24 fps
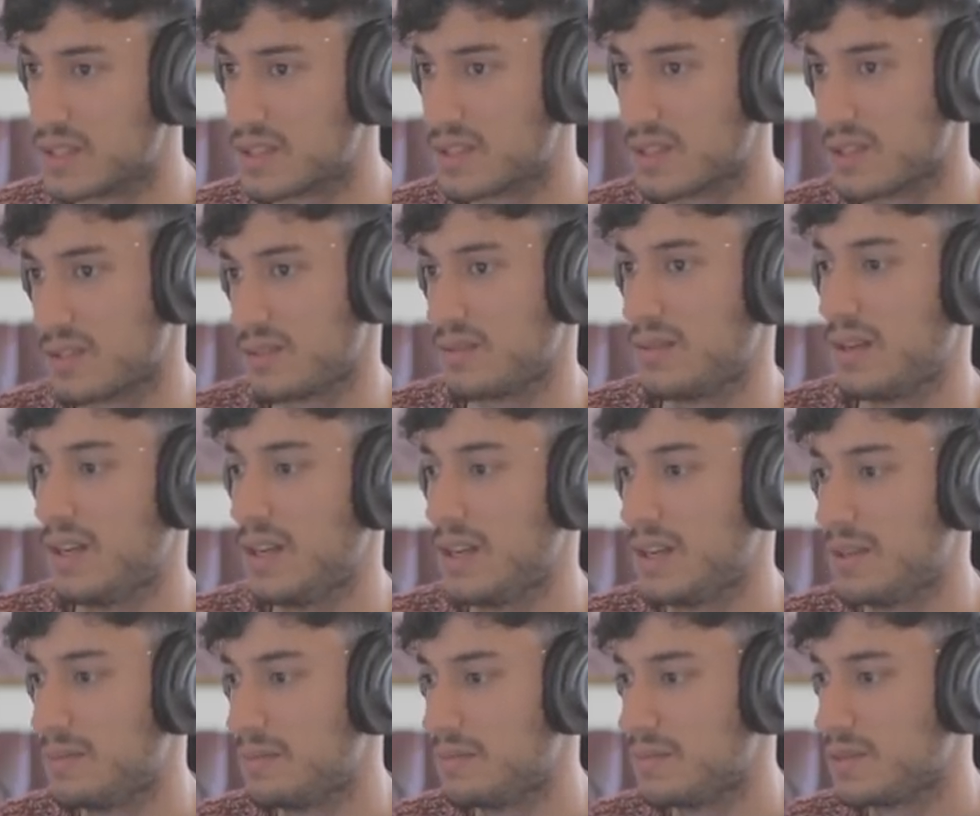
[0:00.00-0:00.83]
So
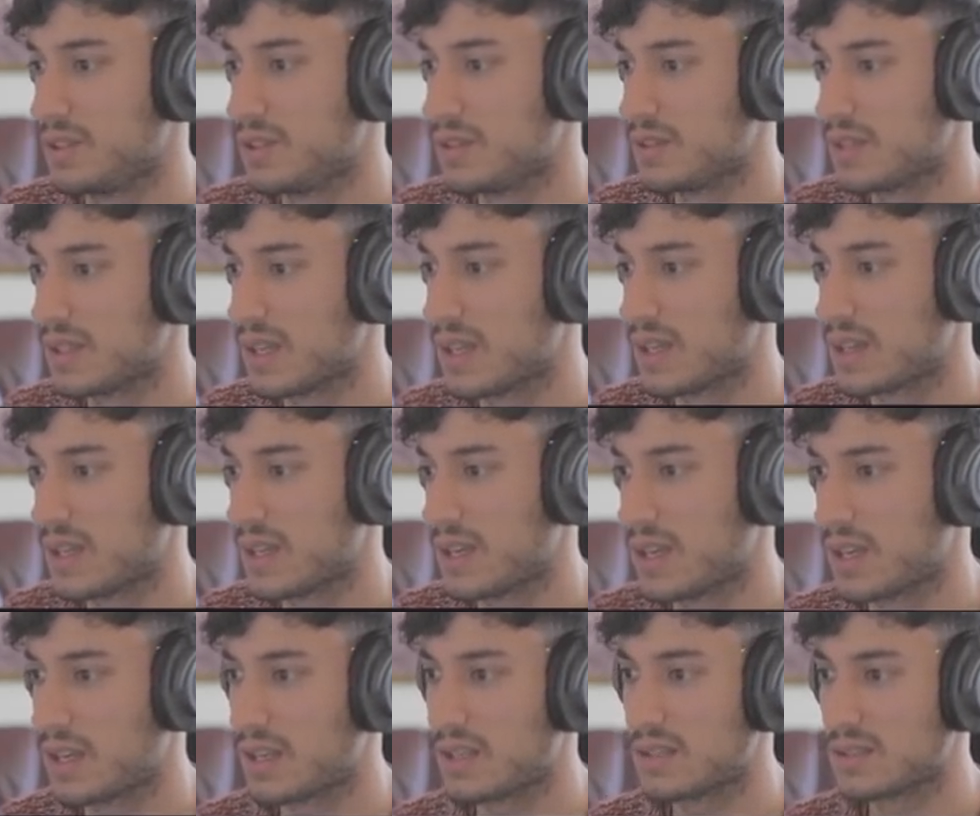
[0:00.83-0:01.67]
um, you get
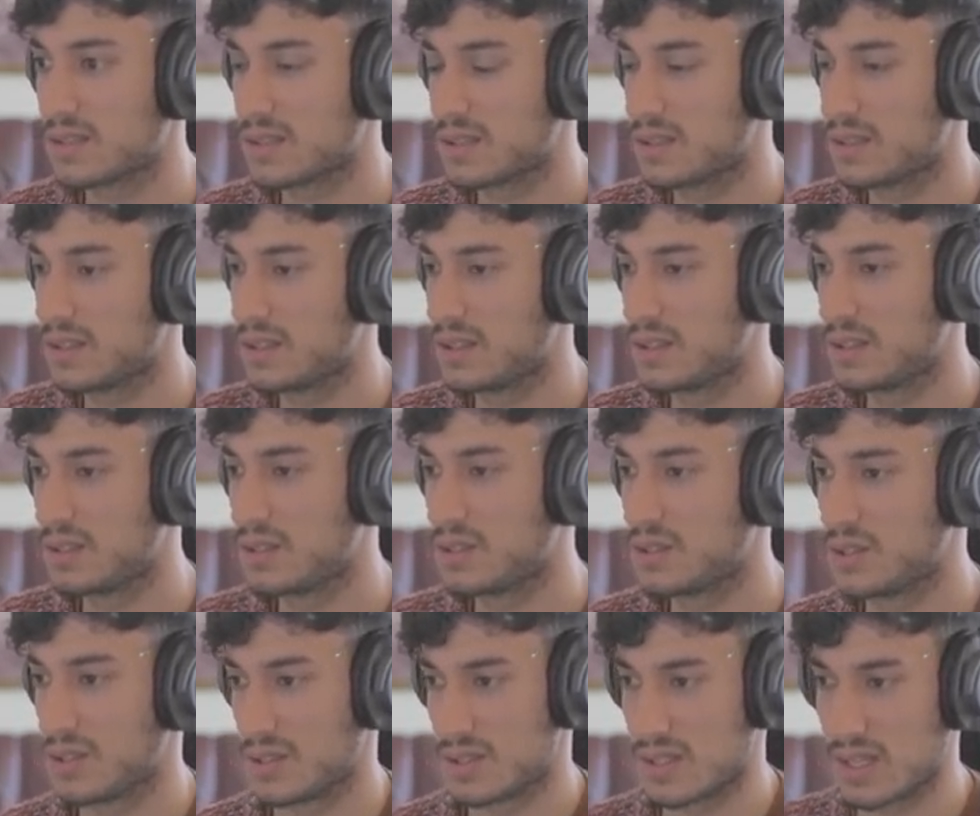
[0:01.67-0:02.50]
that,
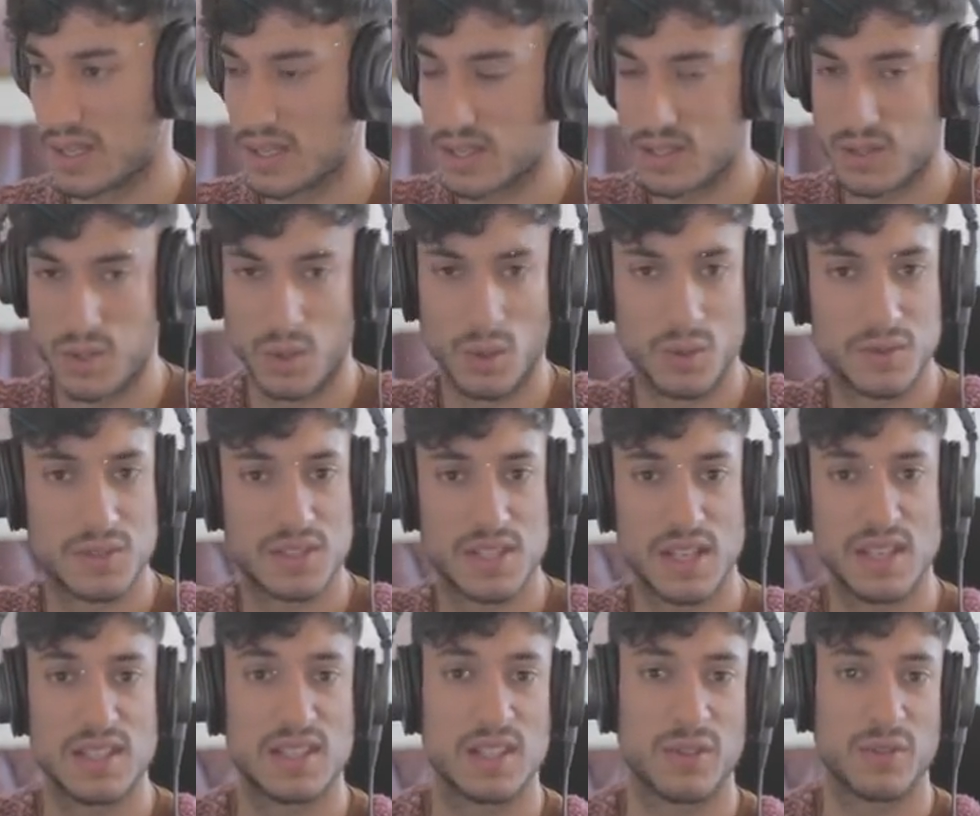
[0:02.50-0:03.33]
just that sort
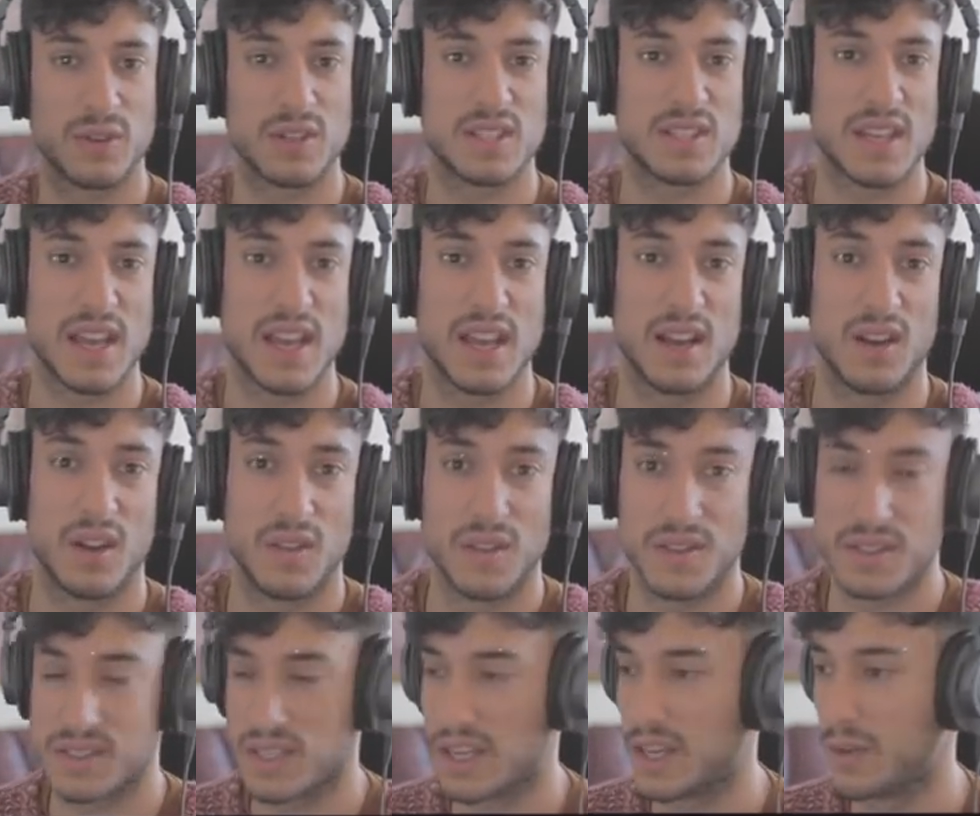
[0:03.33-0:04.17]
of different tail
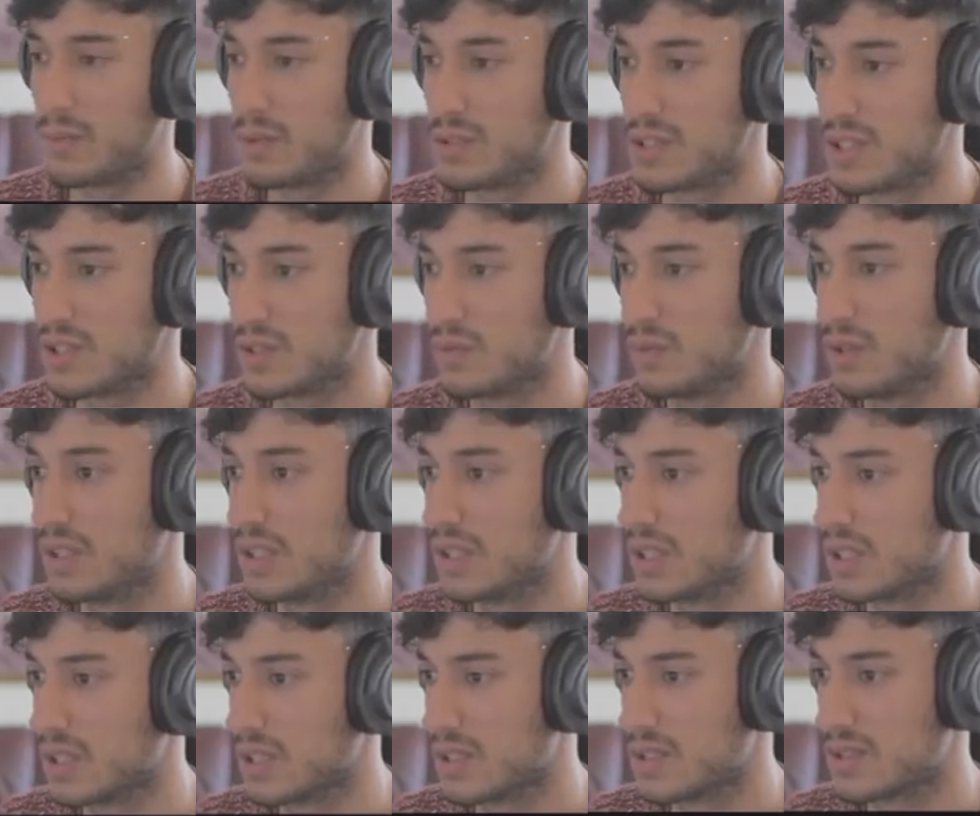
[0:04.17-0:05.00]
on the sound, which is a
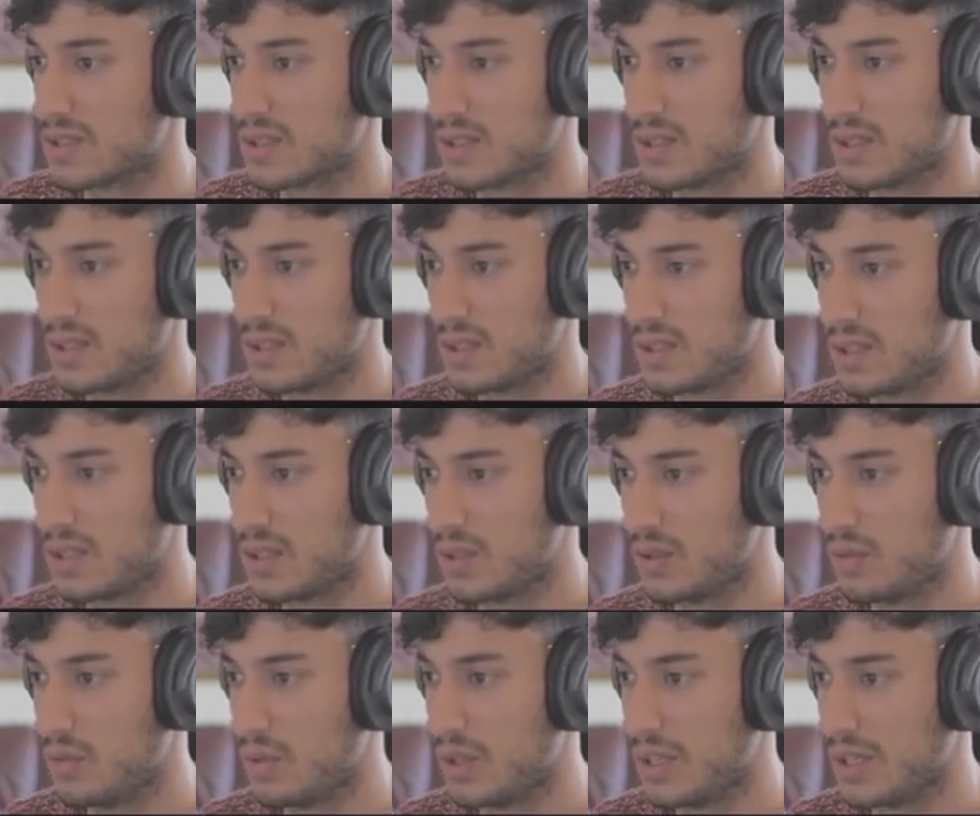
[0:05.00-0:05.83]
really nice,
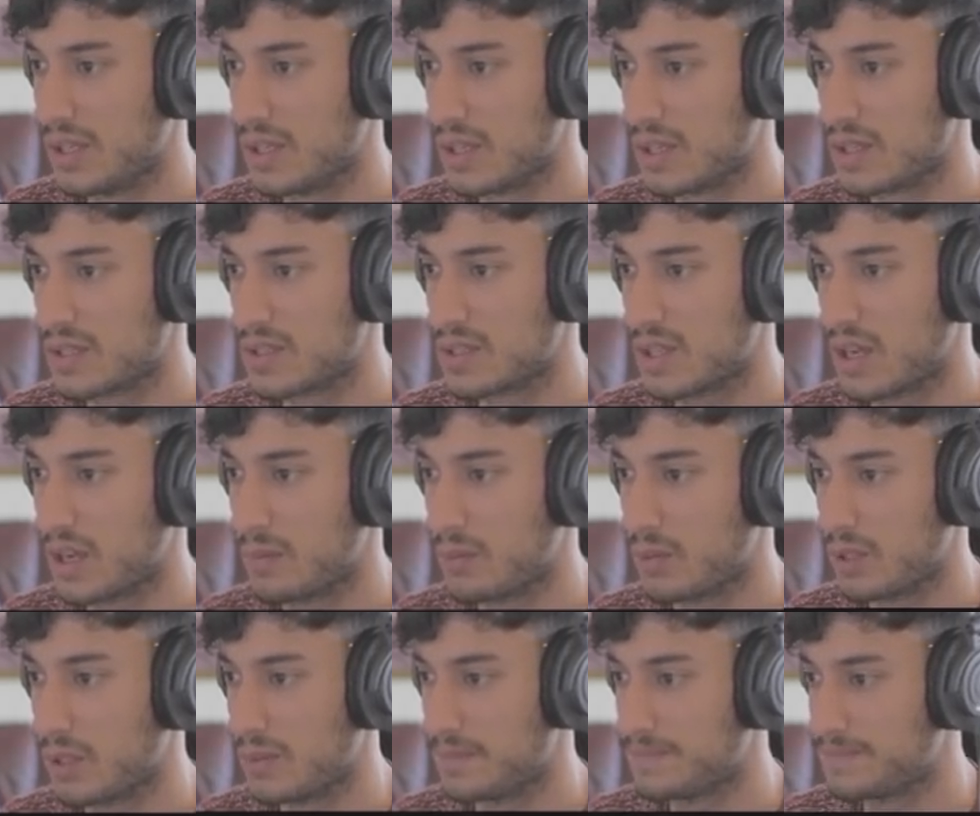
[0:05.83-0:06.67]
really nice
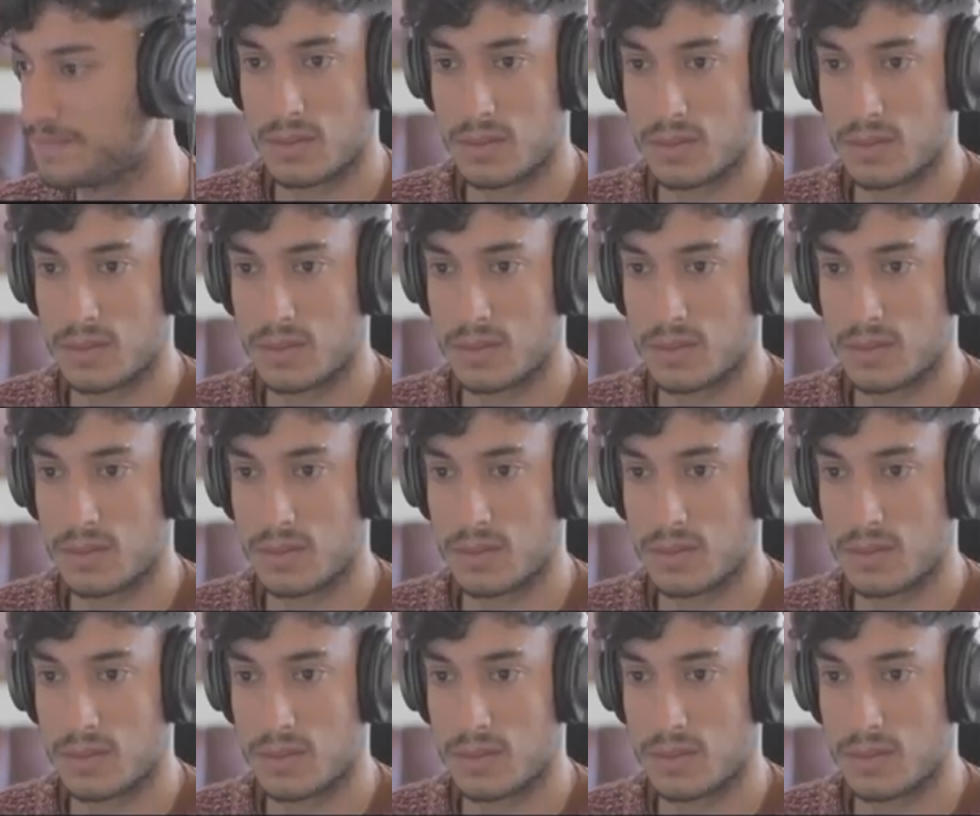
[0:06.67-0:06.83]
timbre.